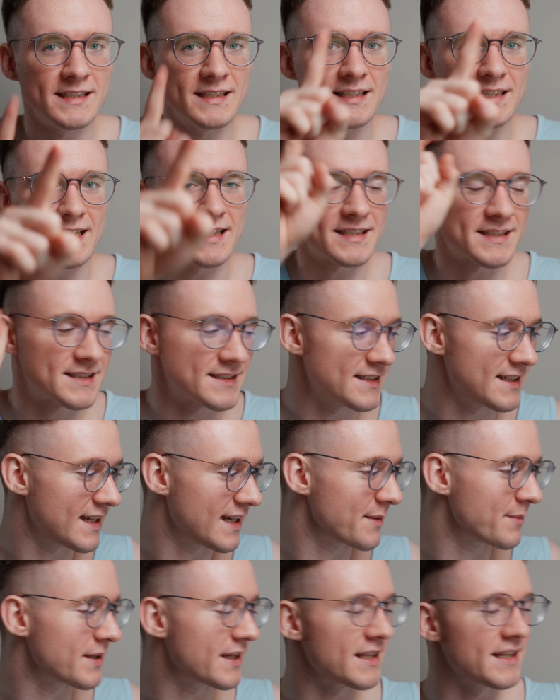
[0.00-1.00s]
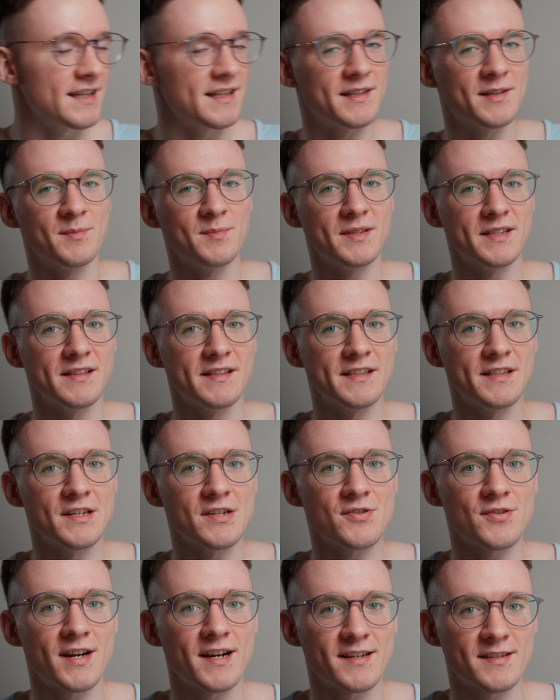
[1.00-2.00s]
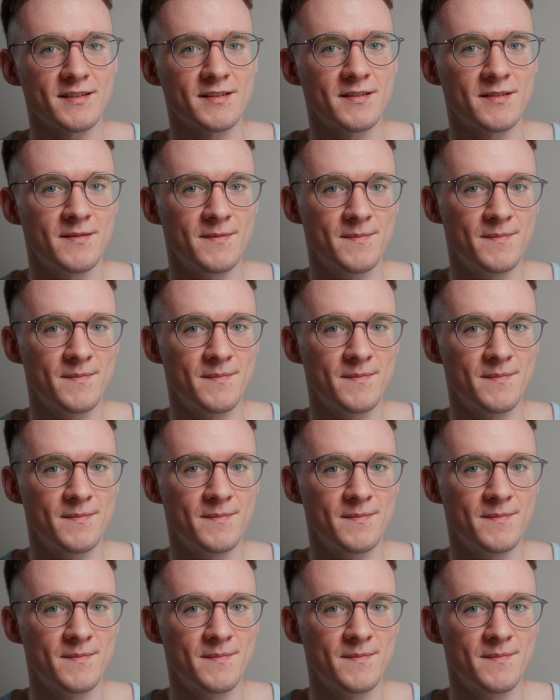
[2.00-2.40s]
yes, I'm getting completely distracted.